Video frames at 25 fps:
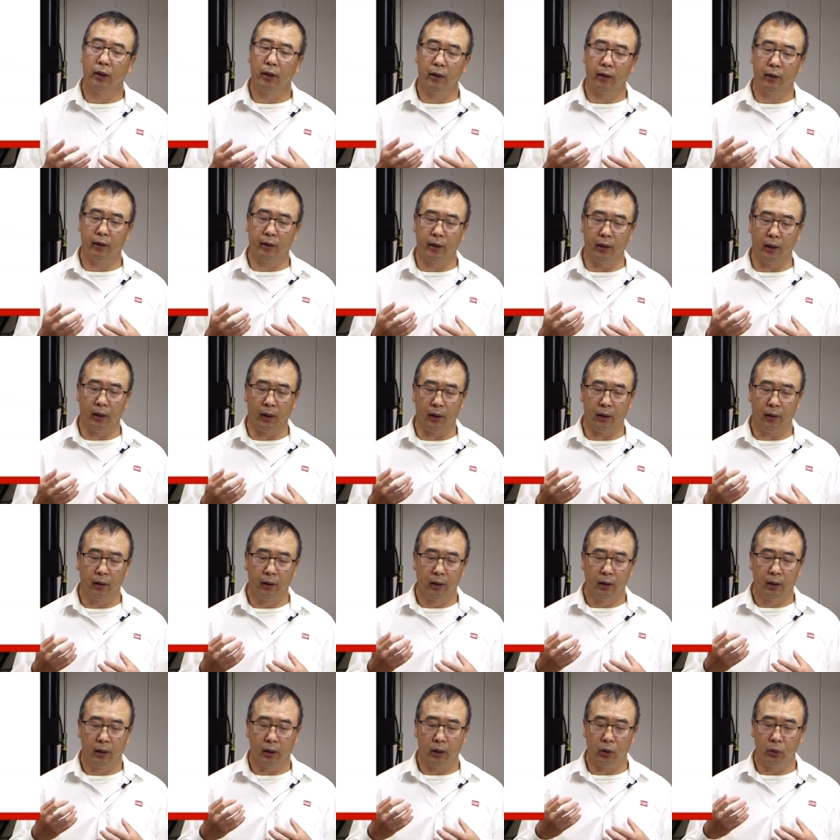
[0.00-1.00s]
the
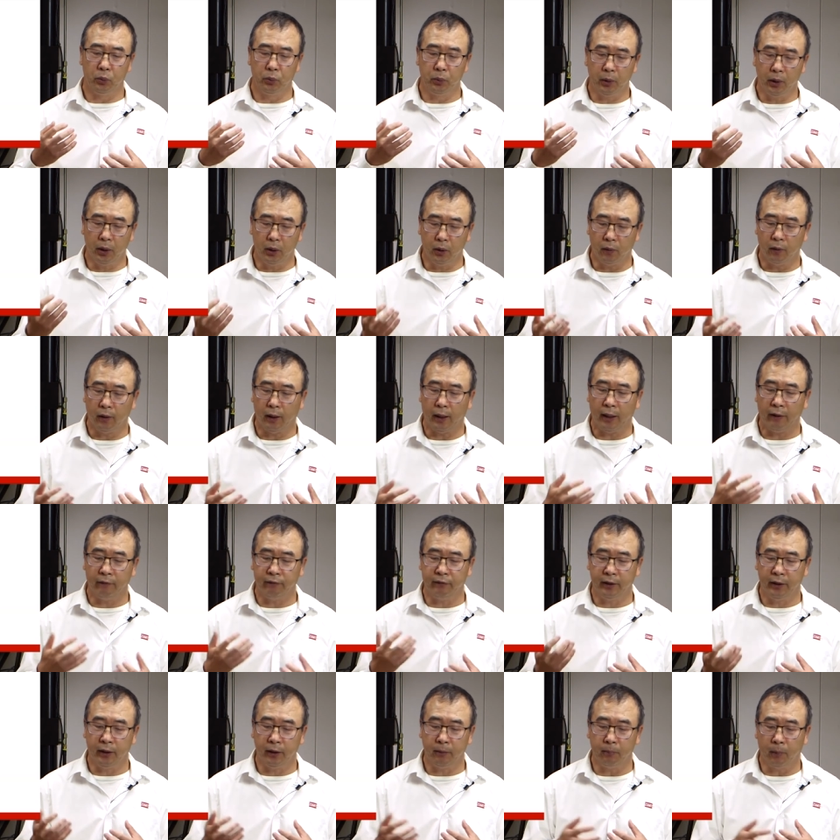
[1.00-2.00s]
real
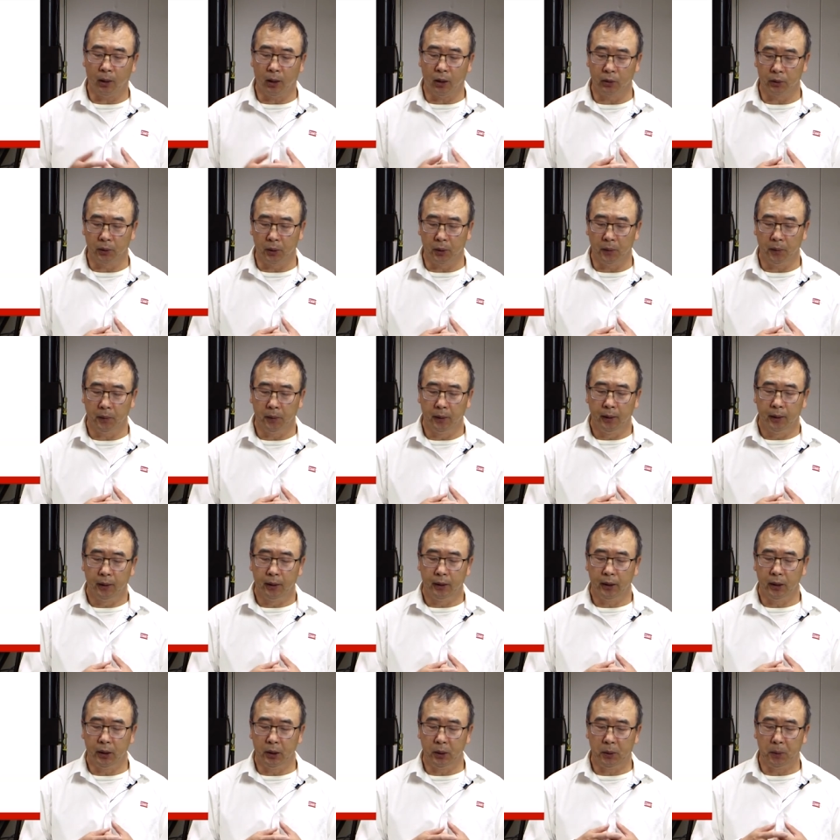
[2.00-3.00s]
FEA model
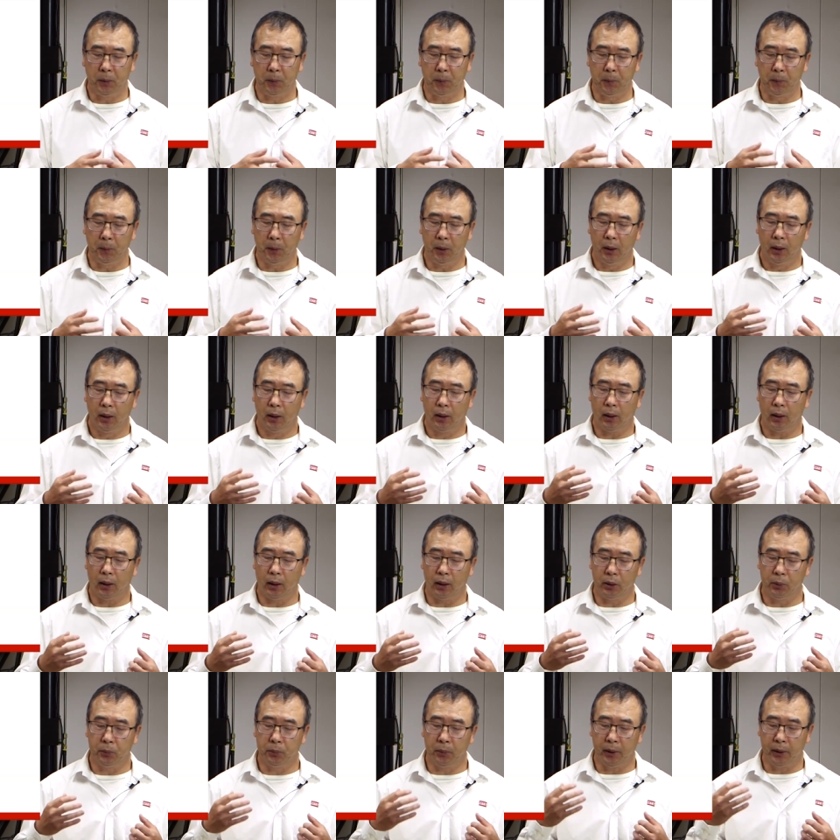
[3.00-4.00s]
into
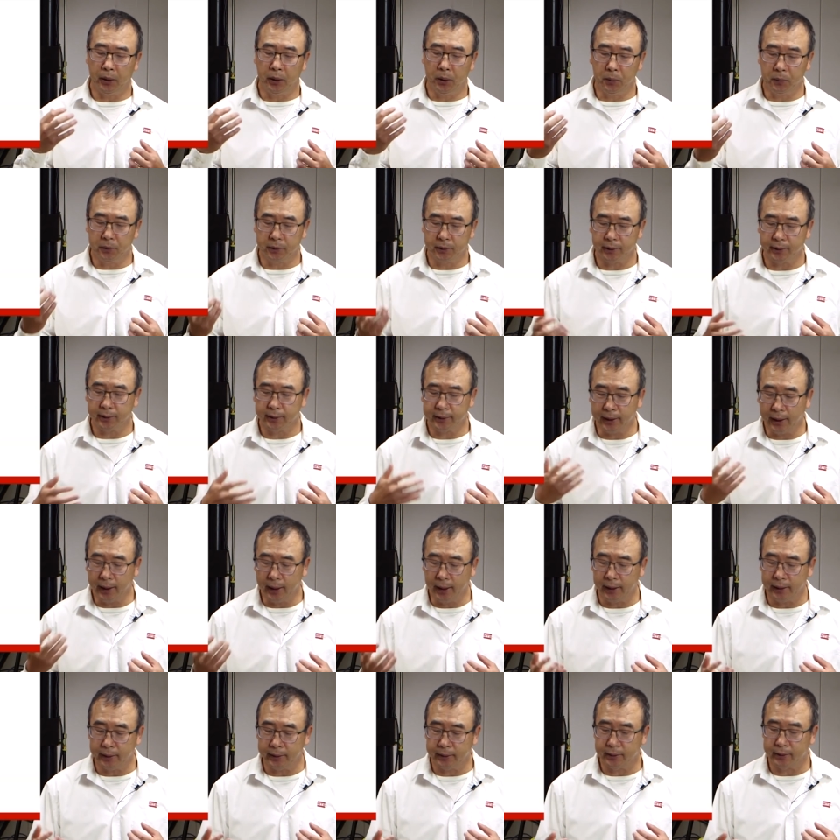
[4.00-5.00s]
a
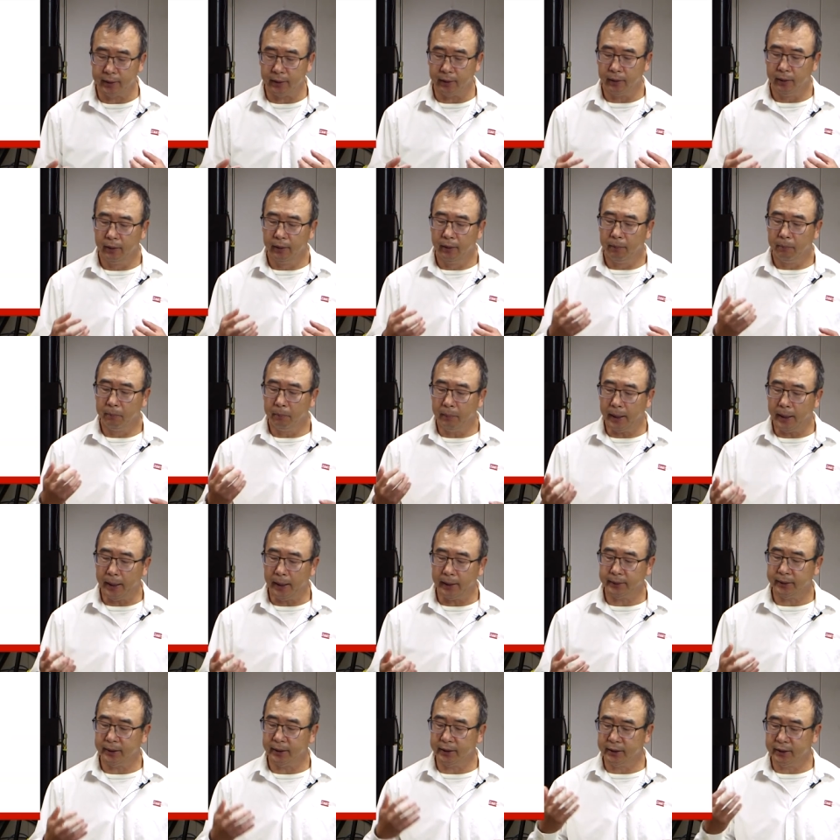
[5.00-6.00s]
reduced-sized
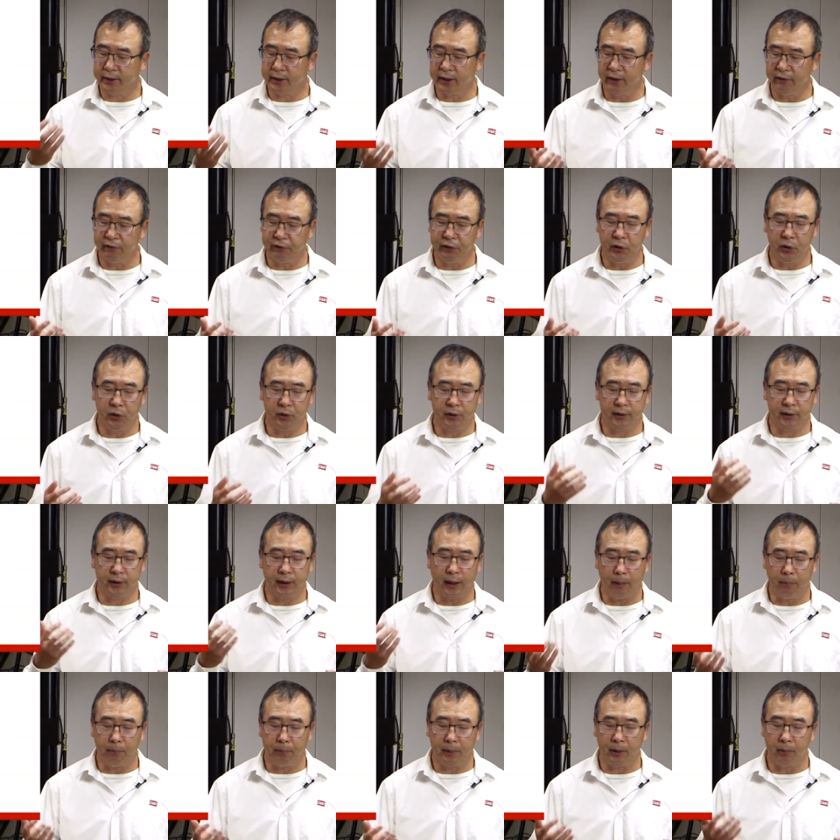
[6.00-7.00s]
mass stiffness
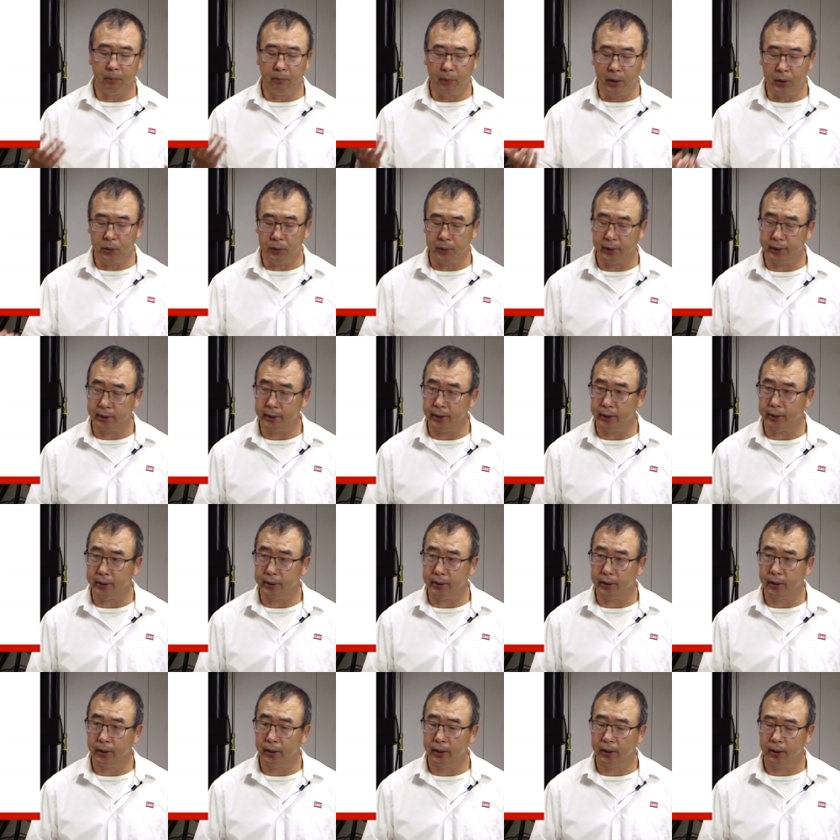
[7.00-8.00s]
damping
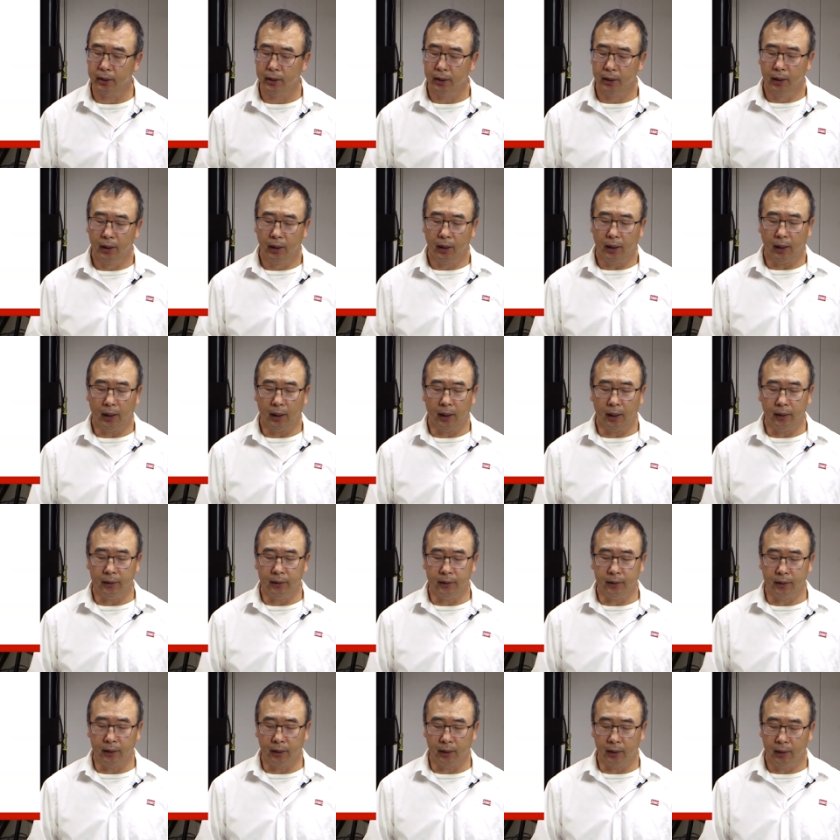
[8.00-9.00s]
matrices.
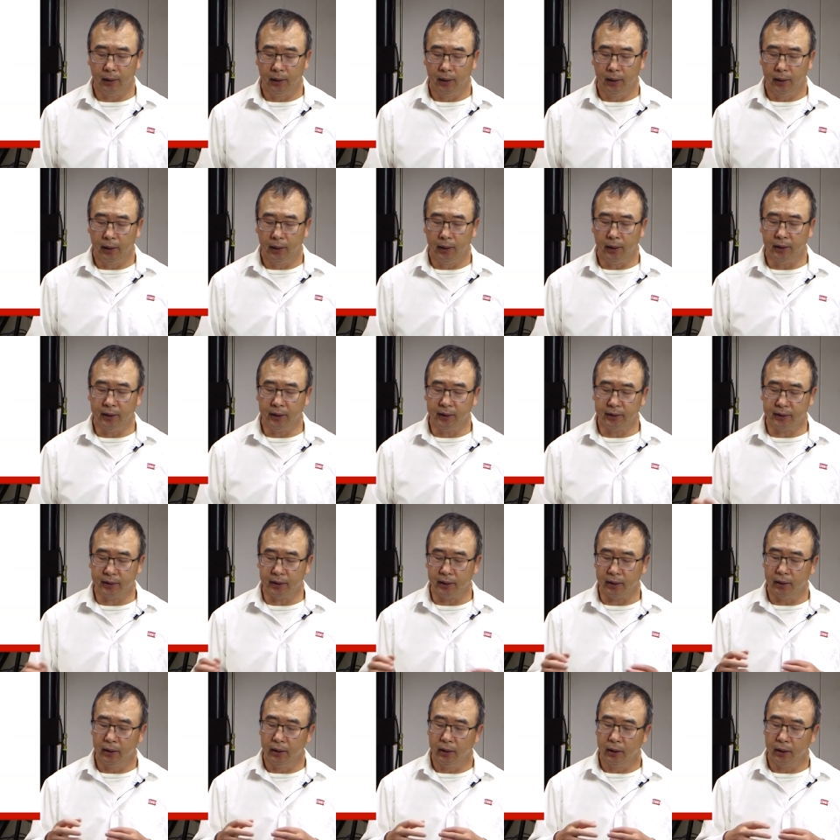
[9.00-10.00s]
And uh, it is
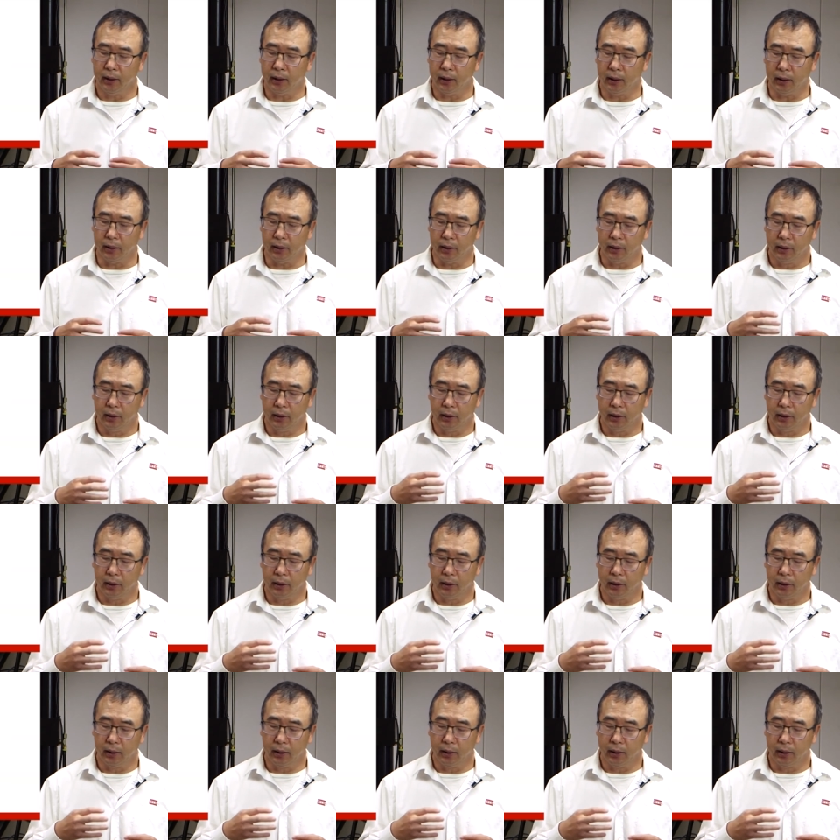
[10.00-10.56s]
uh, uh,